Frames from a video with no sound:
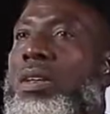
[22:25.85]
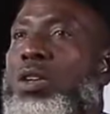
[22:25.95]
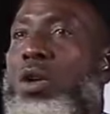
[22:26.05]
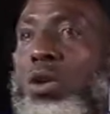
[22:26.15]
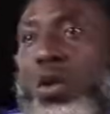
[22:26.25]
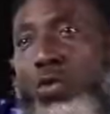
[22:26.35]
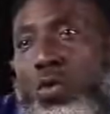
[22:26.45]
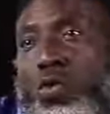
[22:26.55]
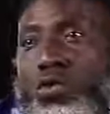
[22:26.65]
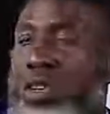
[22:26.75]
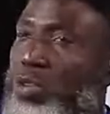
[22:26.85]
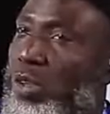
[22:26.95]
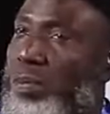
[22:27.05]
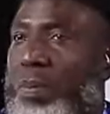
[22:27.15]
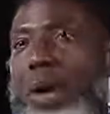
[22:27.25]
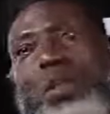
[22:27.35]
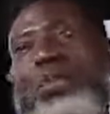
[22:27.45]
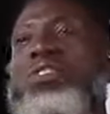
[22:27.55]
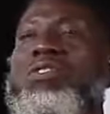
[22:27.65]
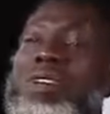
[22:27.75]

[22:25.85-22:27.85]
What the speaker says: Loading of the goods is not part of his